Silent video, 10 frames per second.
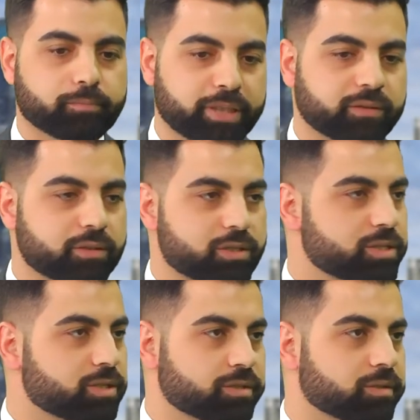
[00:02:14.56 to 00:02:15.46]
meet
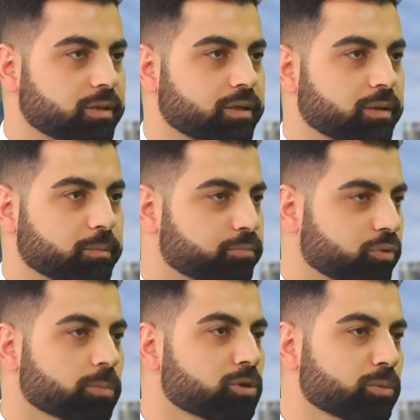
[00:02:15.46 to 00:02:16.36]
this uh,
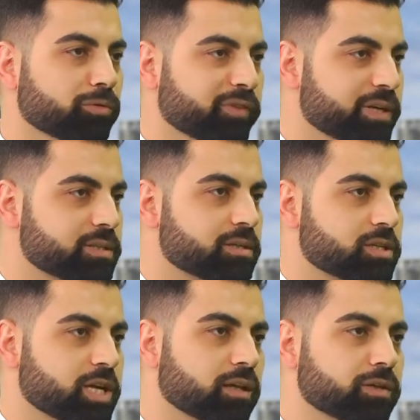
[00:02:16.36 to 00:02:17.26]
problem or face this
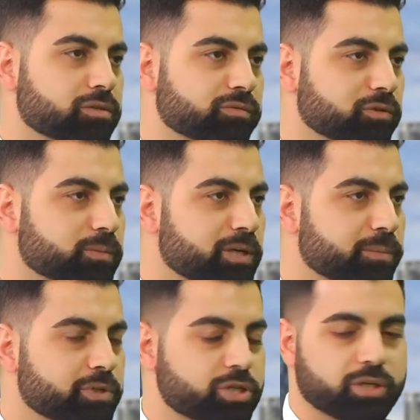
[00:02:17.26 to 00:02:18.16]
challenge of room
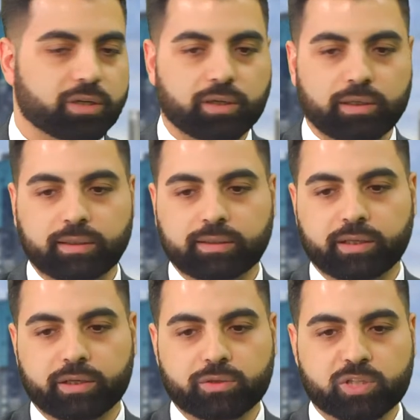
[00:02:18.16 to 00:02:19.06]
temperature, uh,
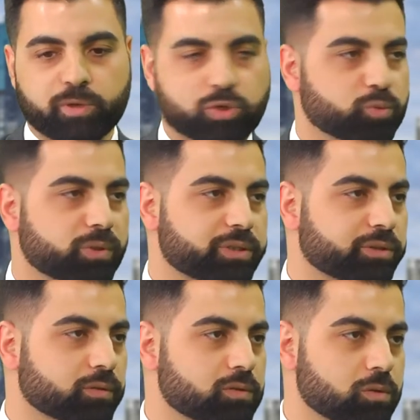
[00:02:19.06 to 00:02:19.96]
they use special
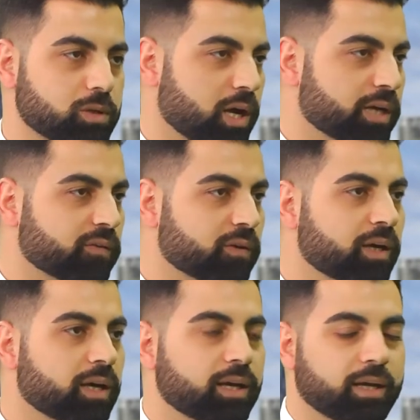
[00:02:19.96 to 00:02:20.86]
materials or light,
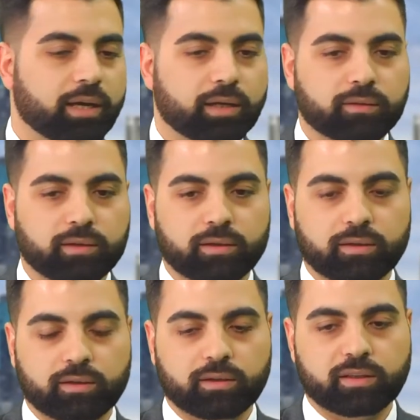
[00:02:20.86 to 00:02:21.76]
and
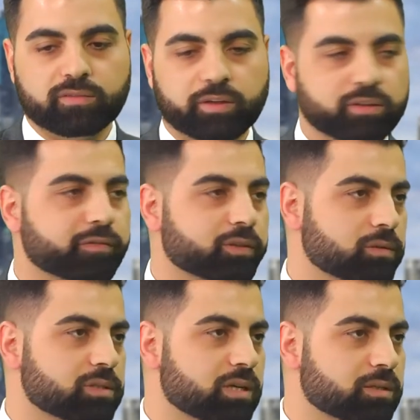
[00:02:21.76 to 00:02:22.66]
uh, it's very
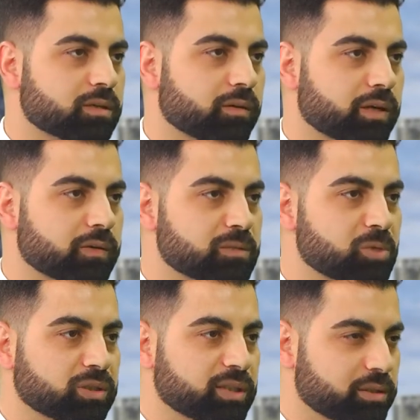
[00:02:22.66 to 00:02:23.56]
difficult to integrate into
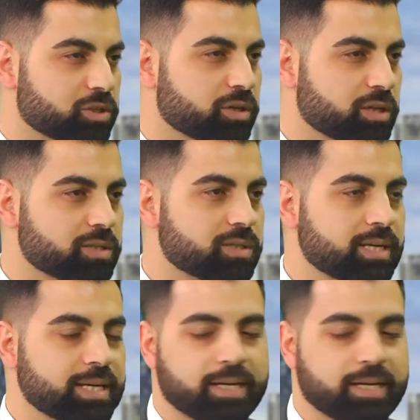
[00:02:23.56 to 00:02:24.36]
modern electronics.